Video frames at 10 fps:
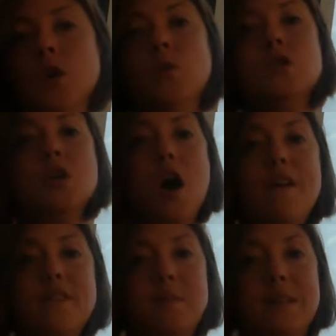which
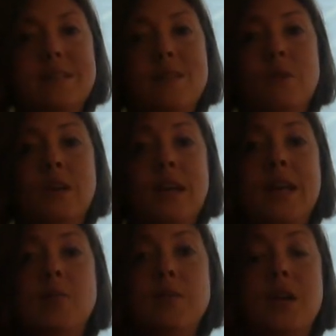often means that we can
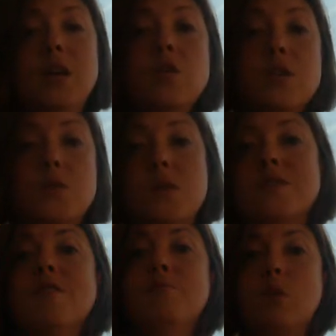end up with an increased
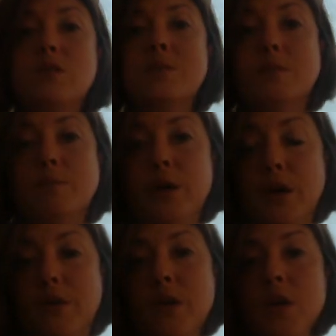risk of multiple
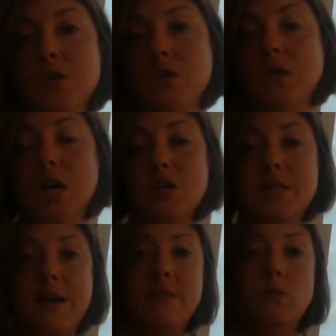birth. So not just
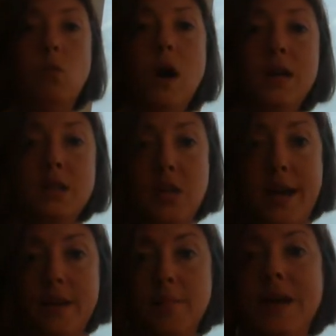having one
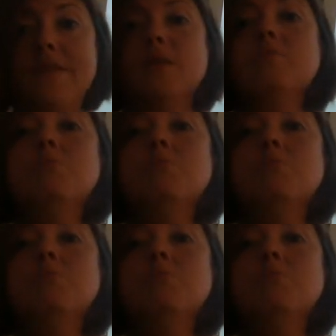child, but having